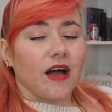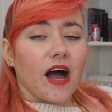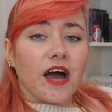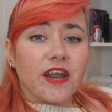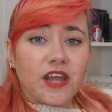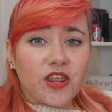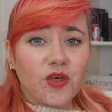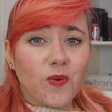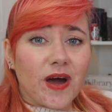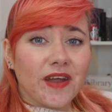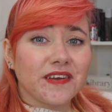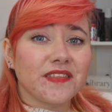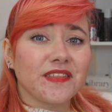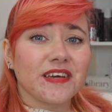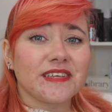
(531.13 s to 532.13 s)
Another one
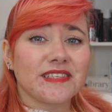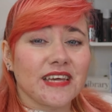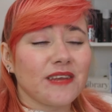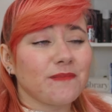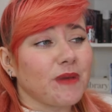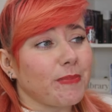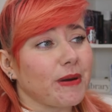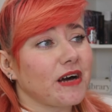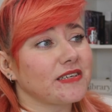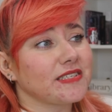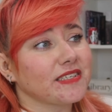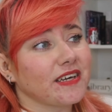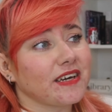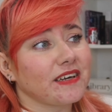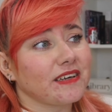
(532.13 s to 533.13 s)
that is in my
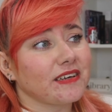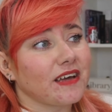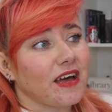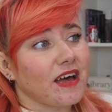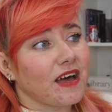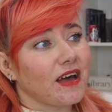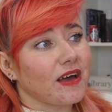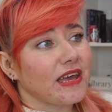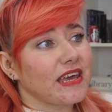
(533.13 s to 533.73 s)
basket uh,